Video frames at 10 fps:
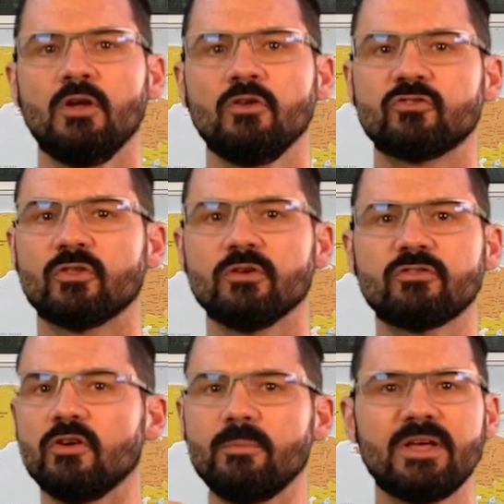So there's
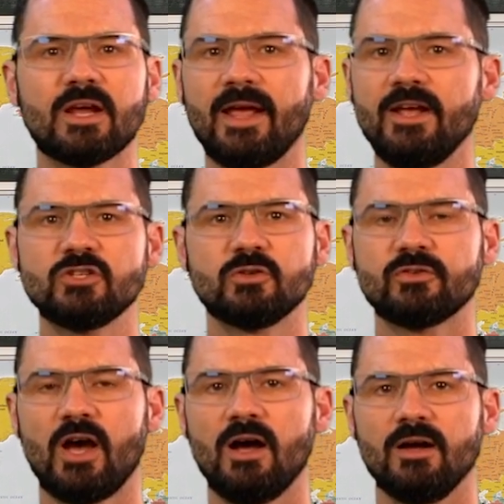going to be occasional
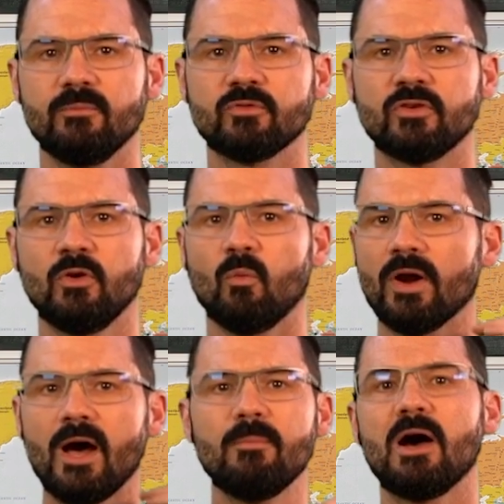times
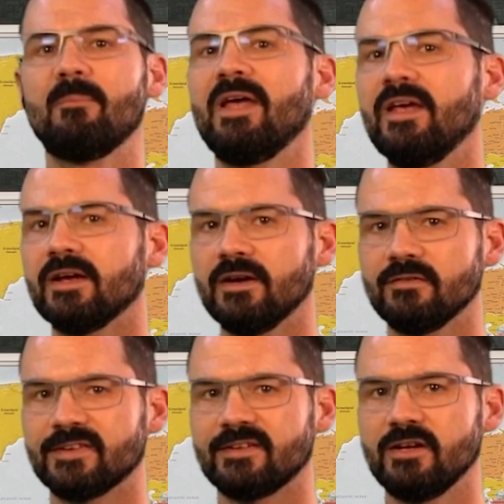when I'm not paying
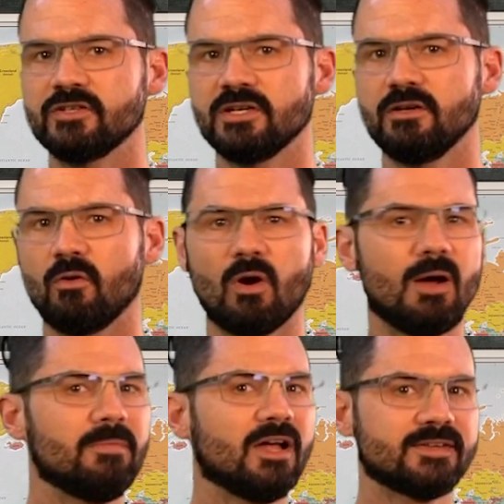enough attention or
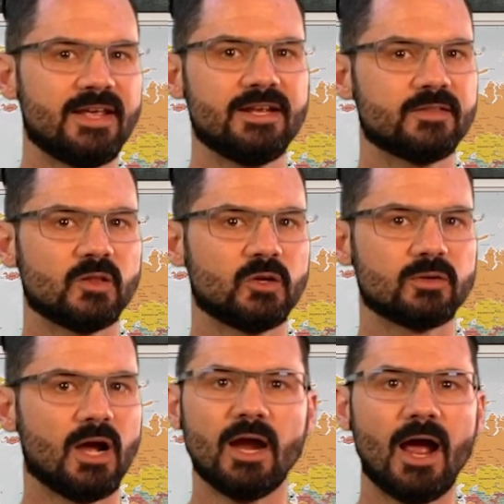I'm not taking the little
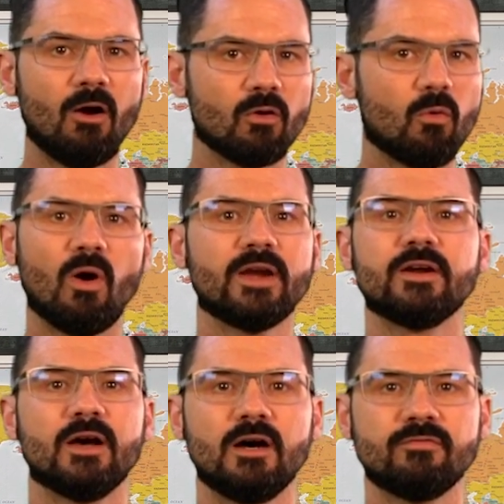guy out quite
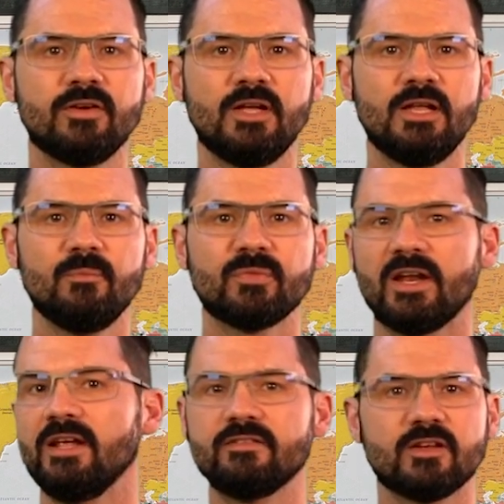enough
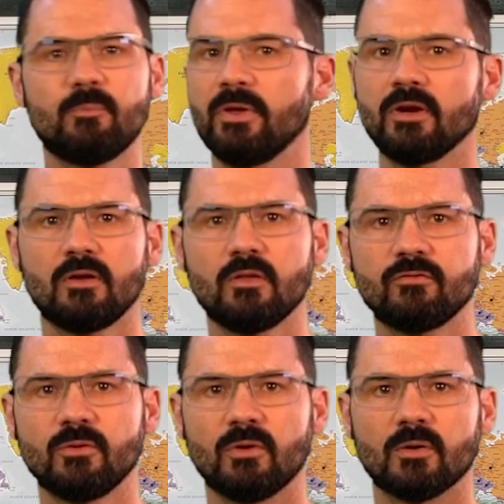and he's going to piddle on the
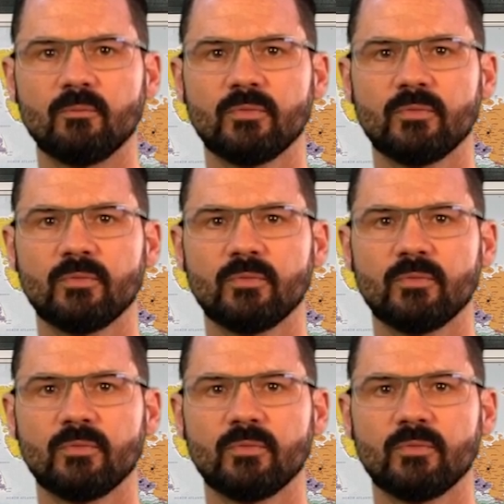floor.